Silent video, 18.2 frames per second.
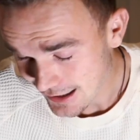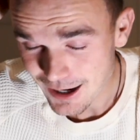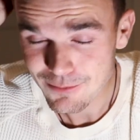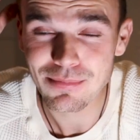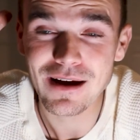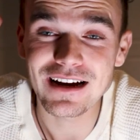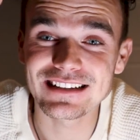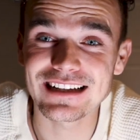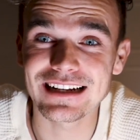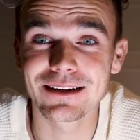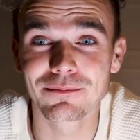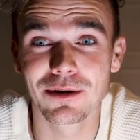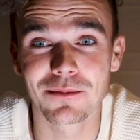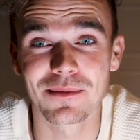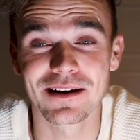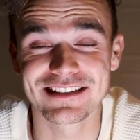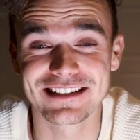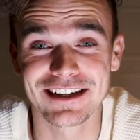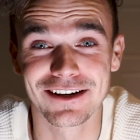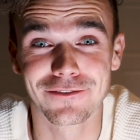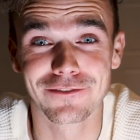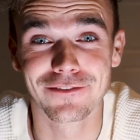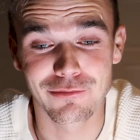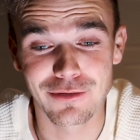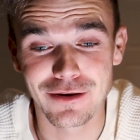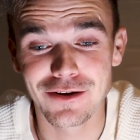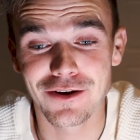I basically put
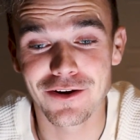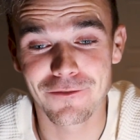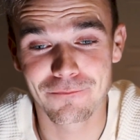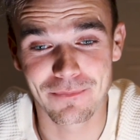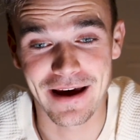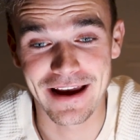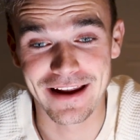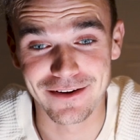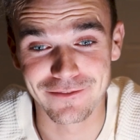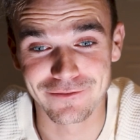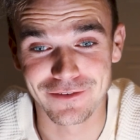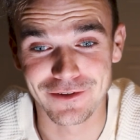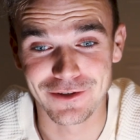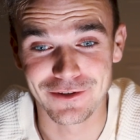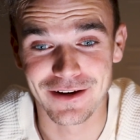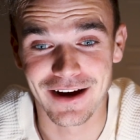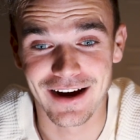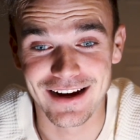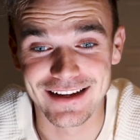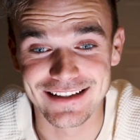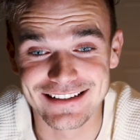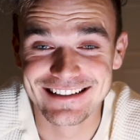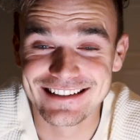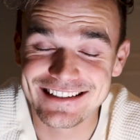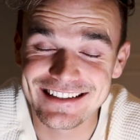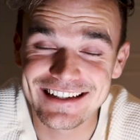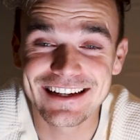myself through a lot of pain for you guys
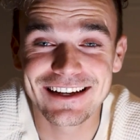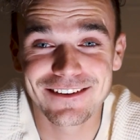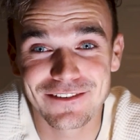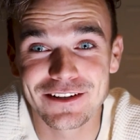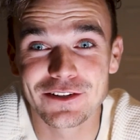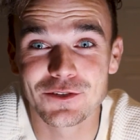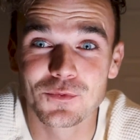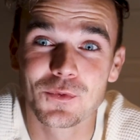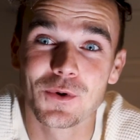to see if it's